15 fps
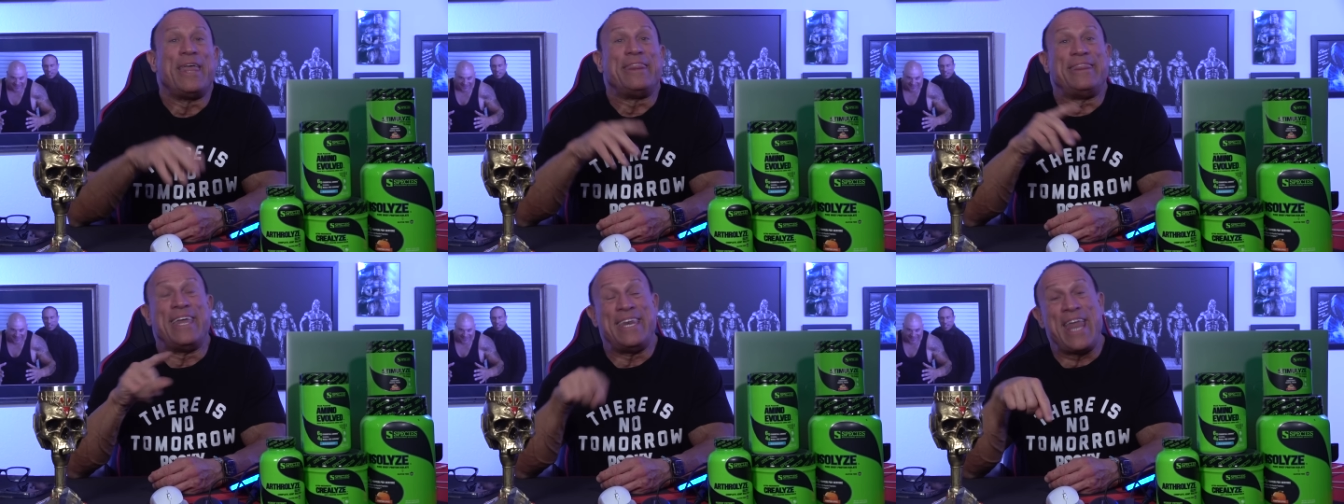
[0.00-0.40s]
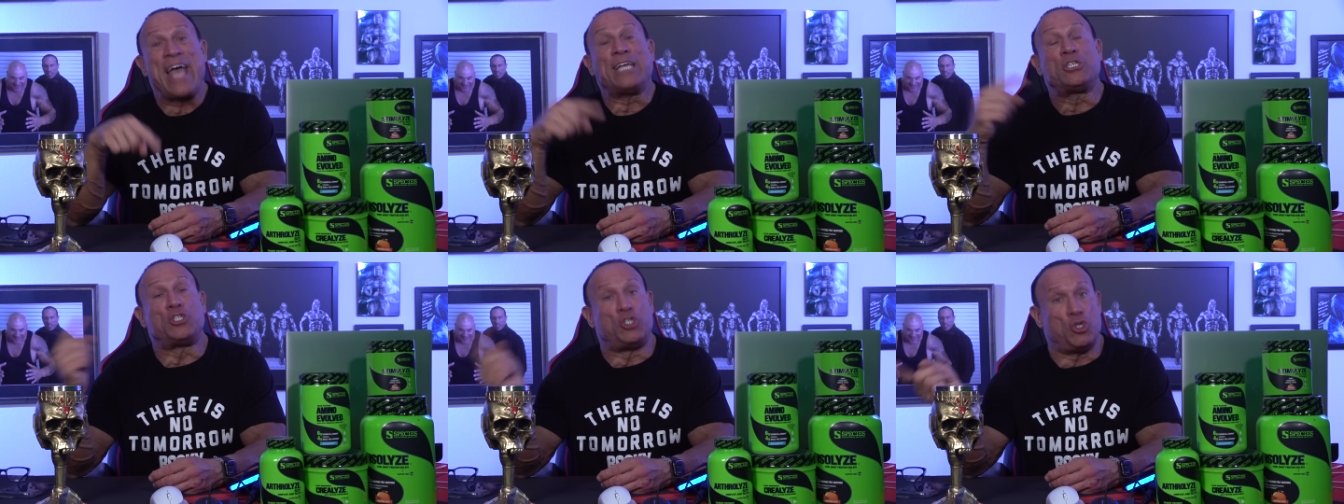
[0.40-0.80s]
The
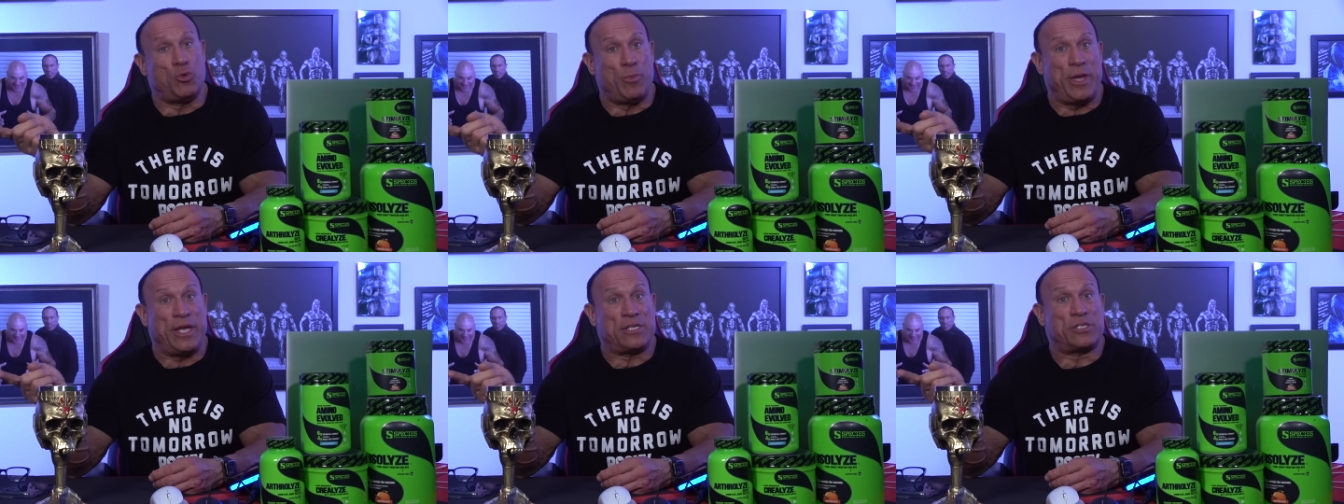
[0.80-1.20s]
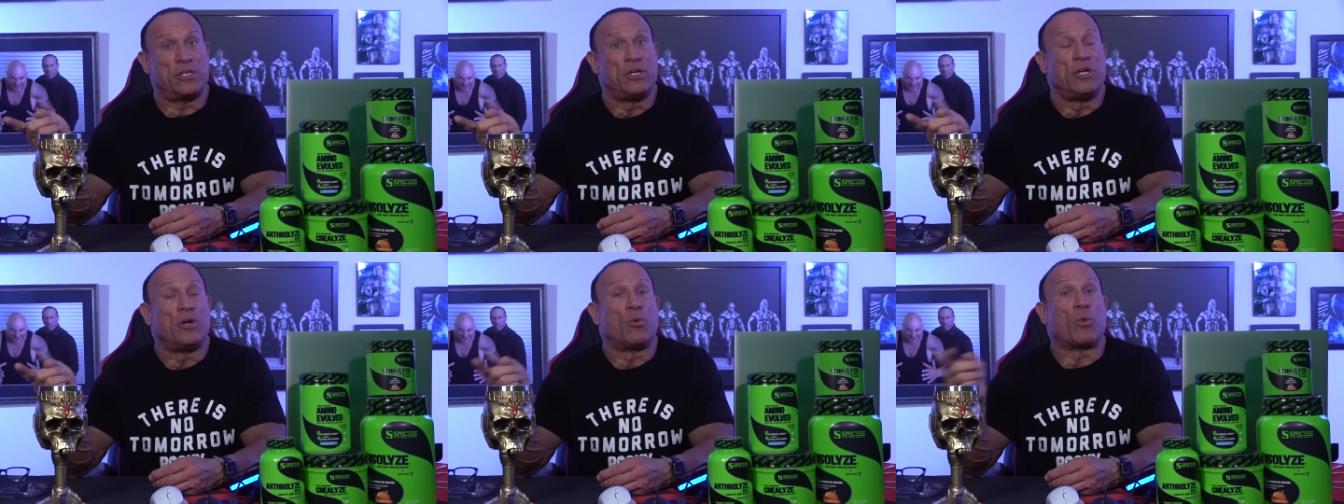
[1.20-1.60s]
next two
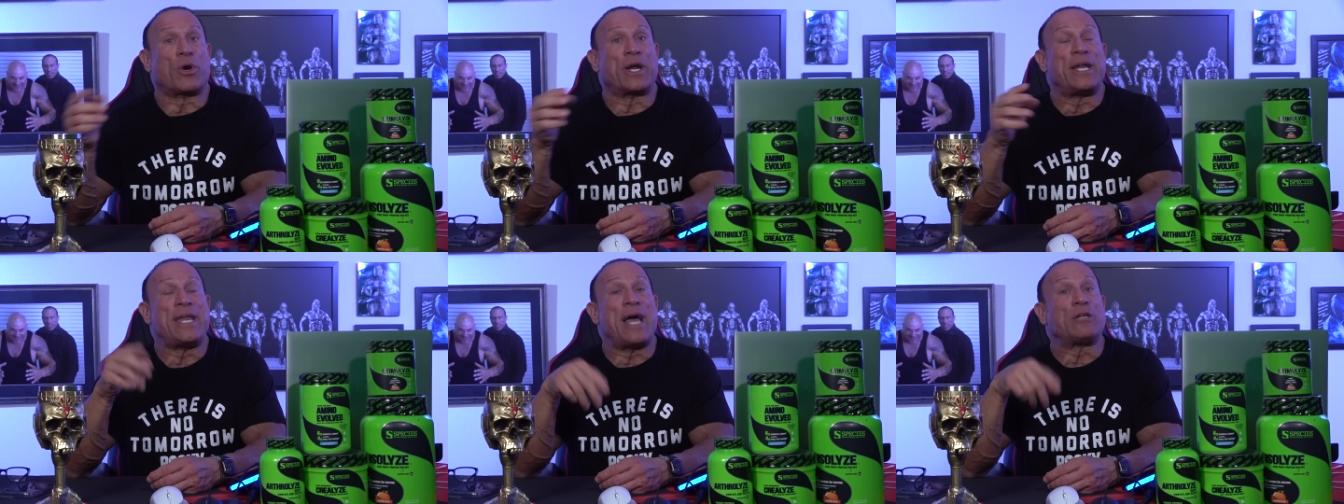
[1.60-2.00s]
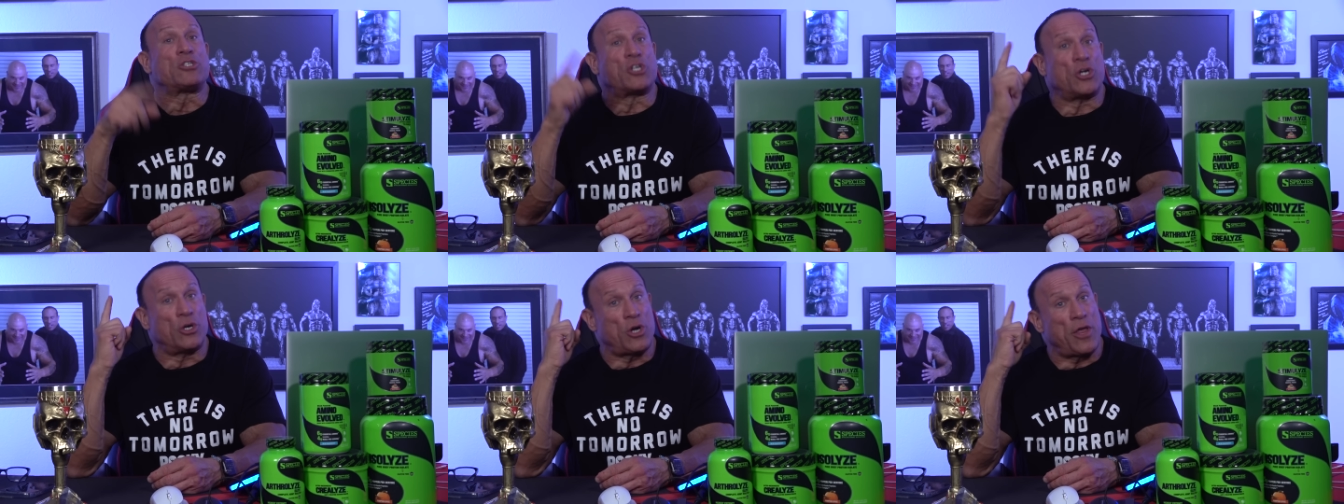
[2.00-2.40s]
weeks, we're going to now
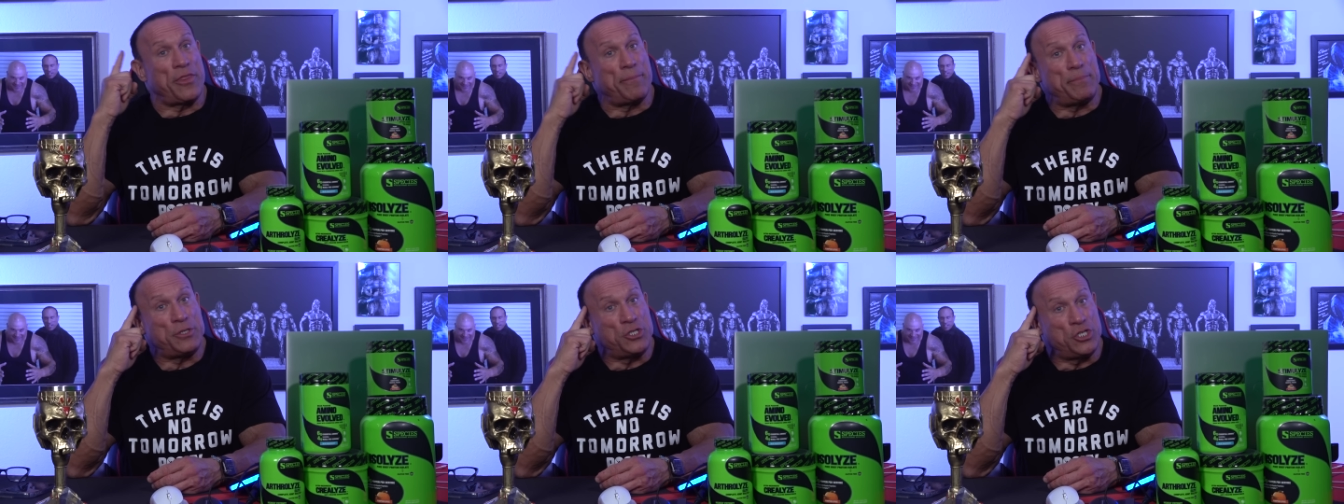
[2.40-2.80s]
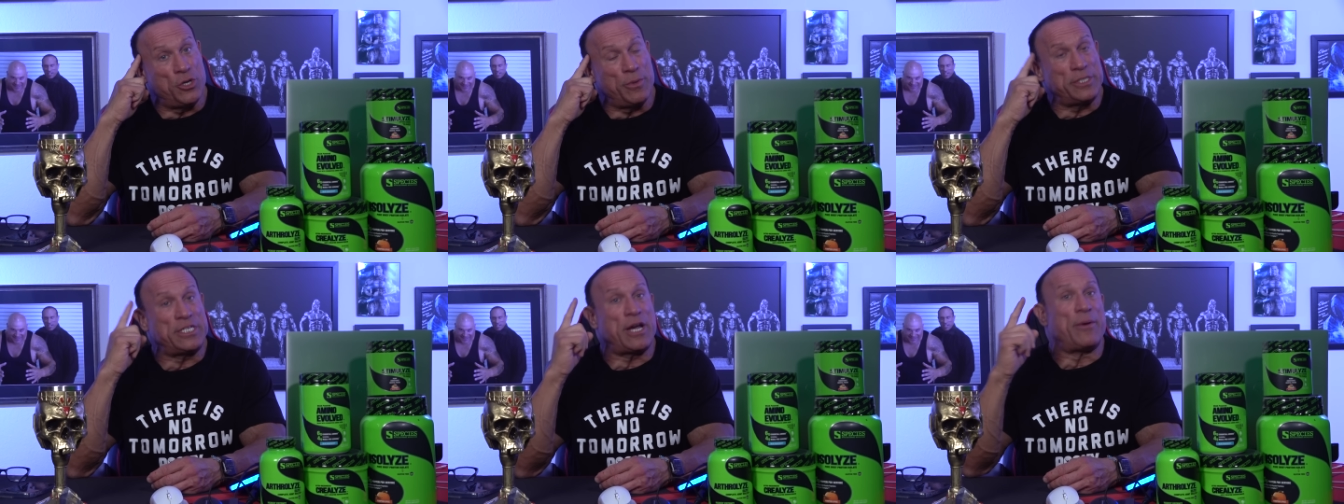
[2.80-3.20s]
turn on the
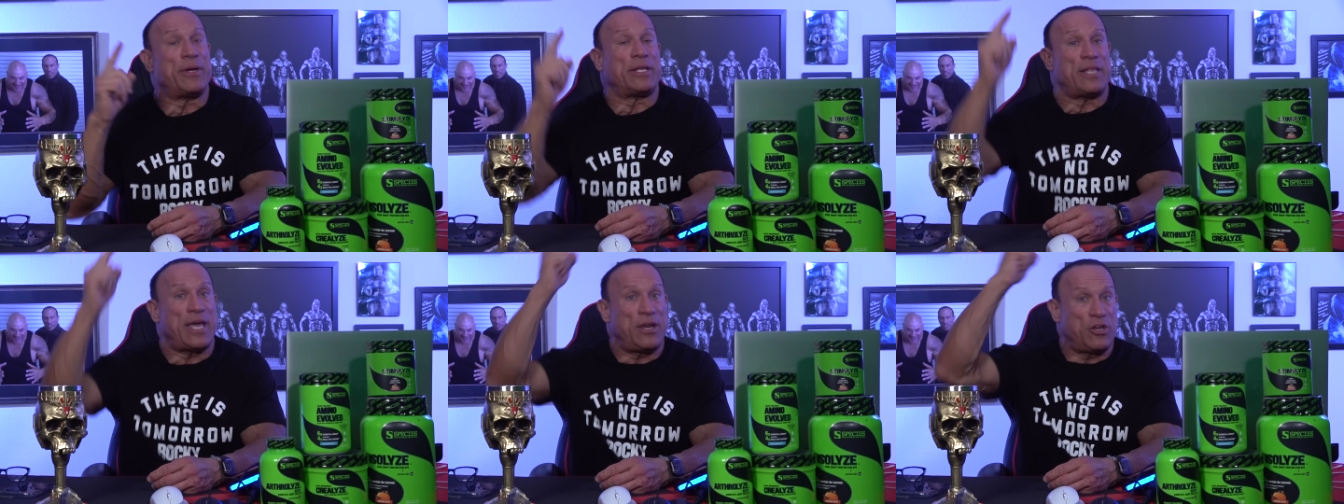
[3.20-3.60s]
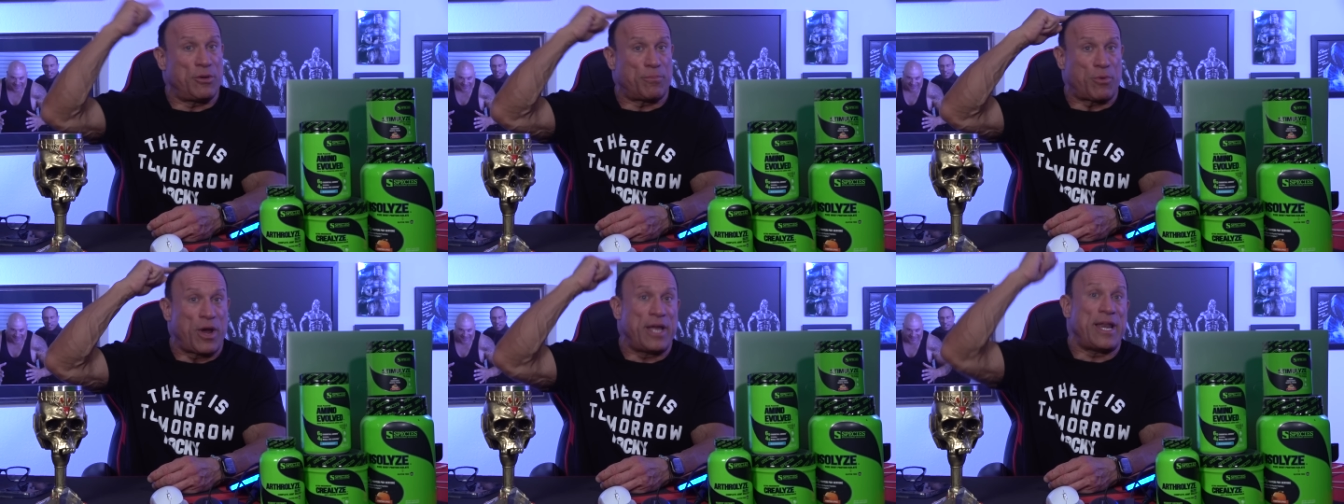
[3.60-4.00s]
pituitary gland in your
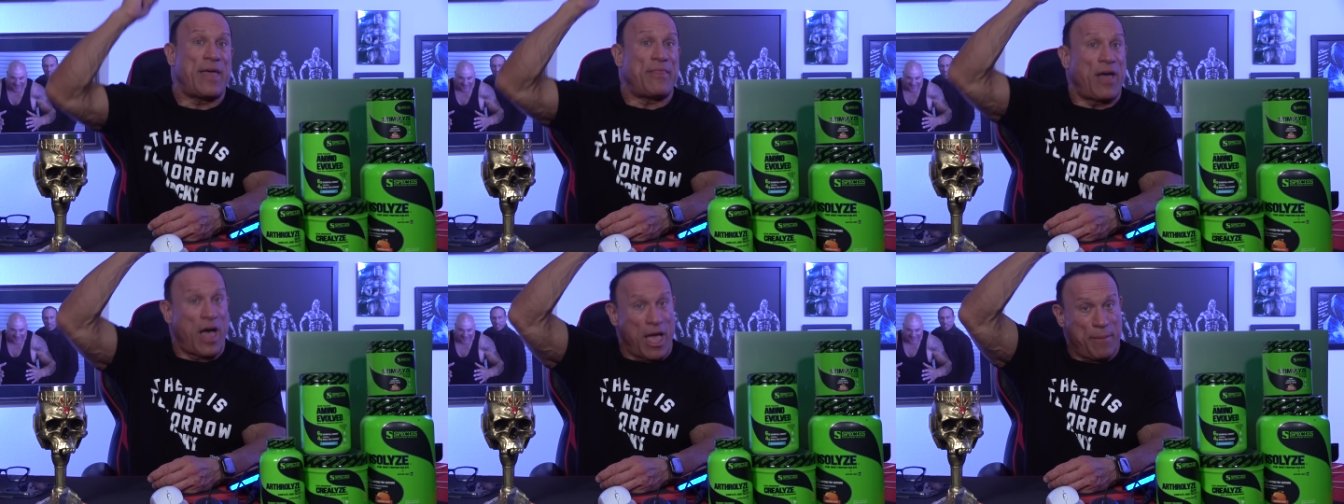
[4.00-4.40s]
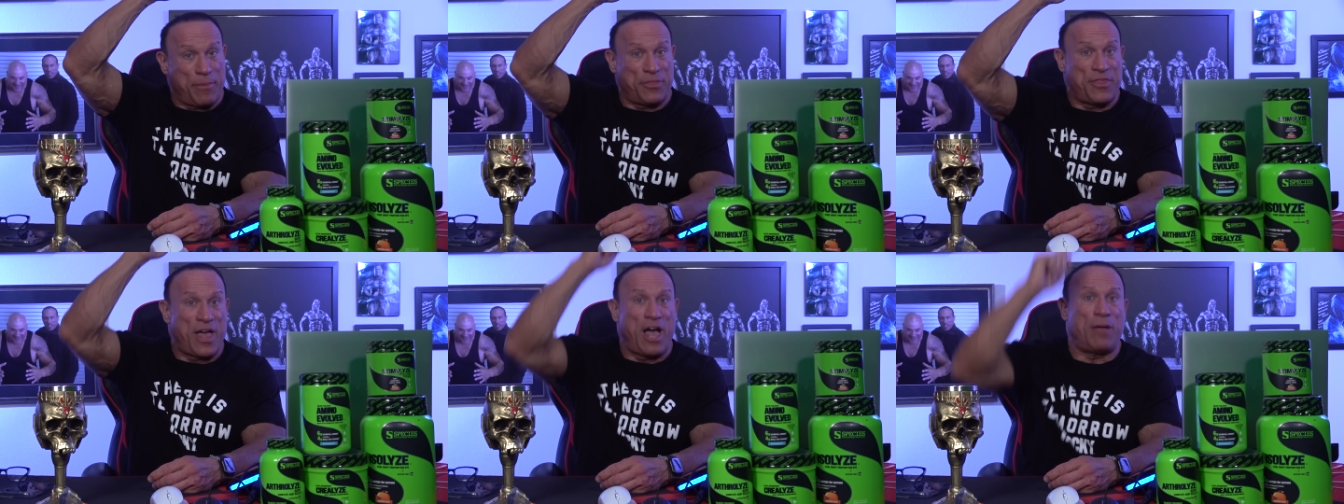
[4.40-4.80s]
brain and the
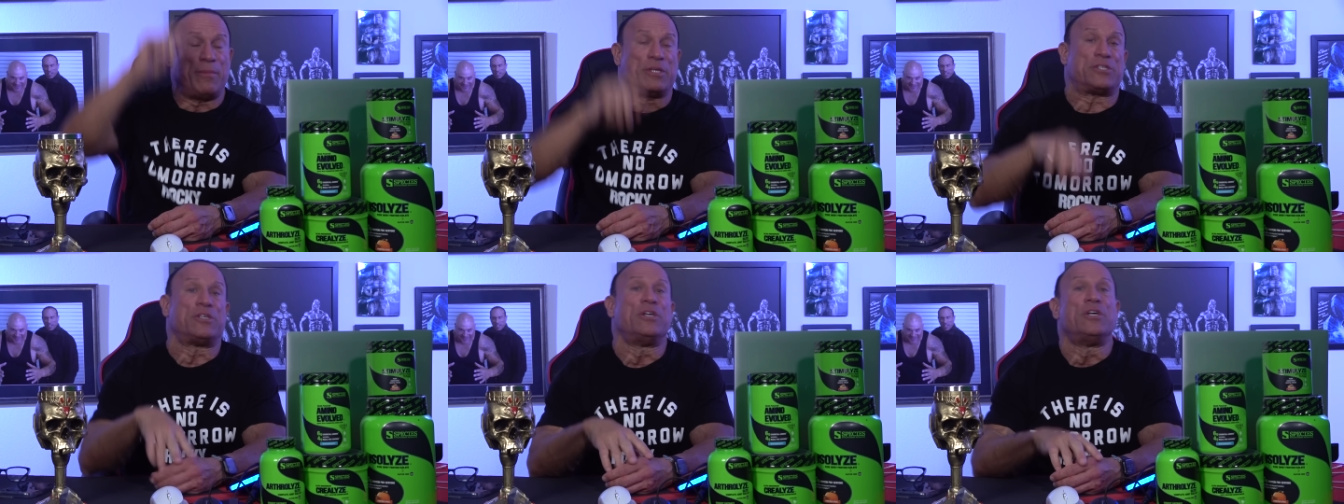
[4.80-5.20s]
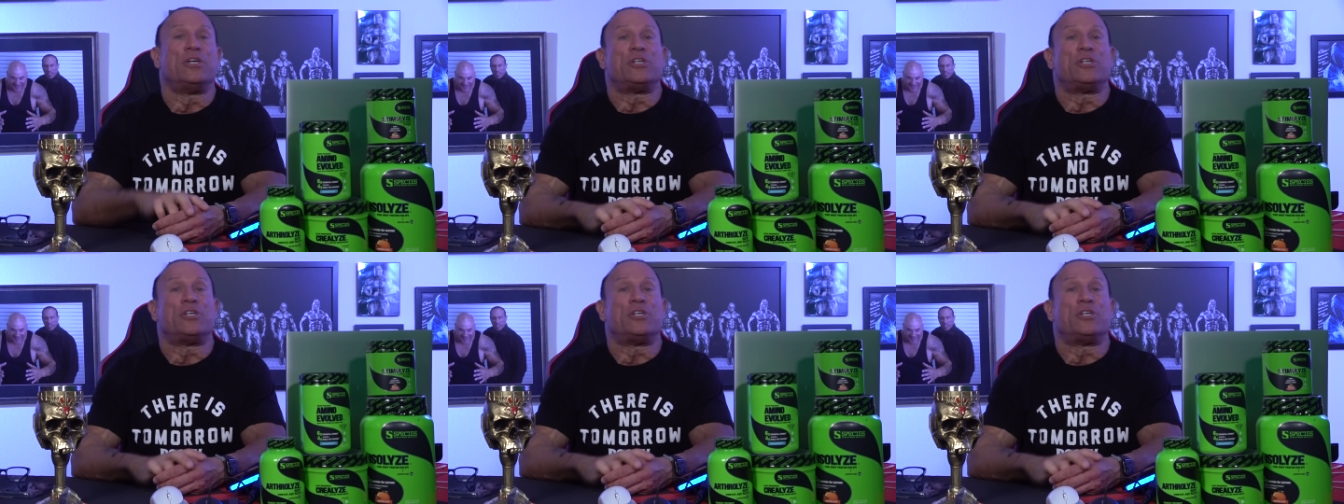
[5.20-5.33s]
hypothalamus.